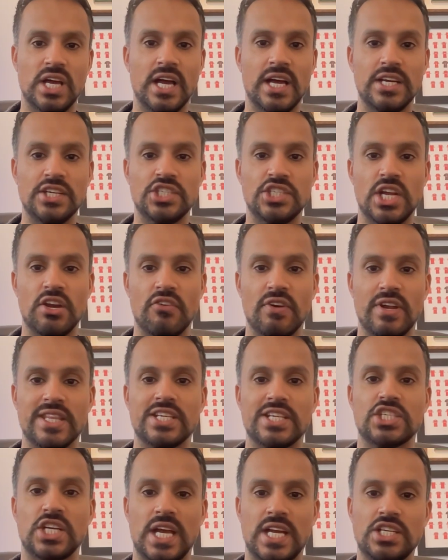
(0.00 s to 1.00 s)
generate the
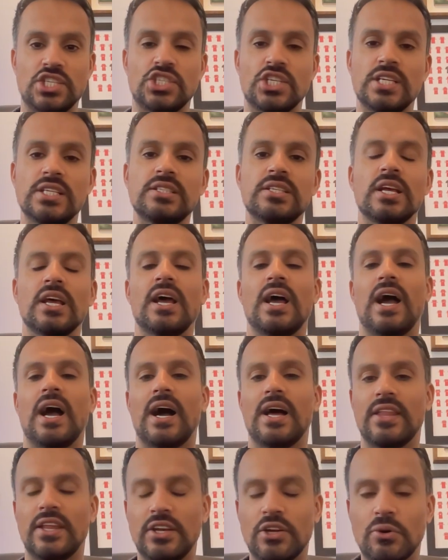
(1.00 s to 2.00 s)
changes,
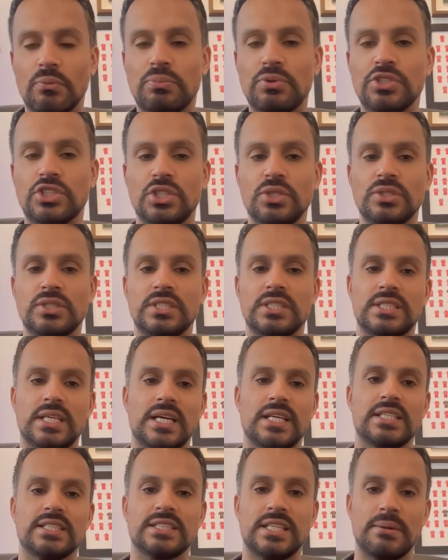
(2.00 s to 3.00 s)
and then it will produce
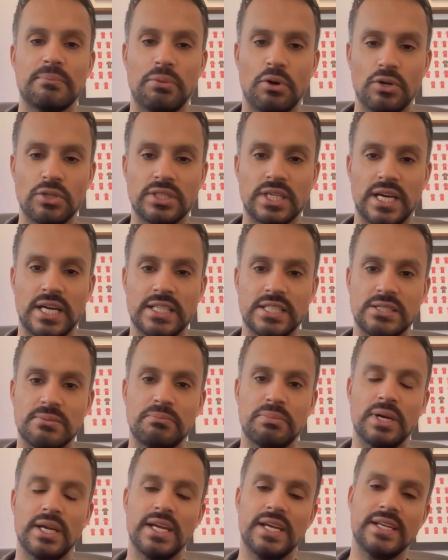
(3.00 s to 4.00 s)
exactly the same podcast
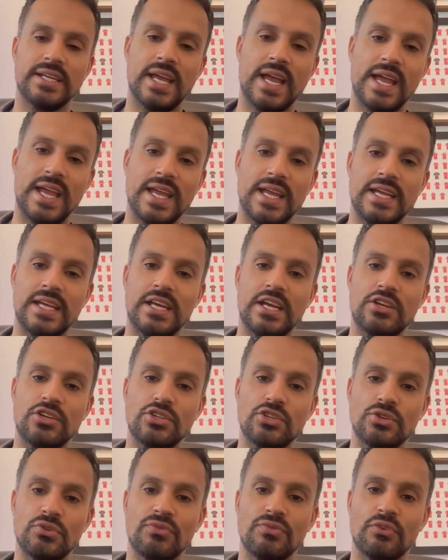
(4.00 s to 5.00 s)
but in a
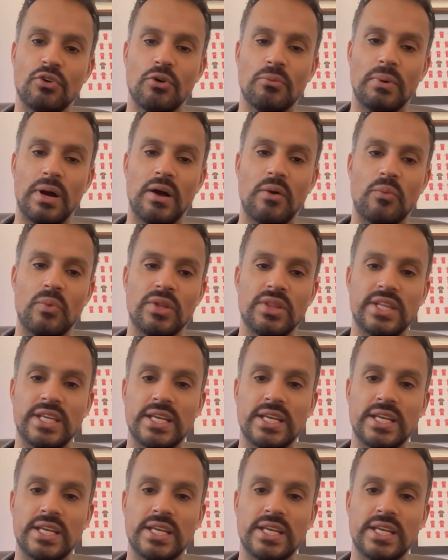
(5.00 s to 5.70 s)
new format with the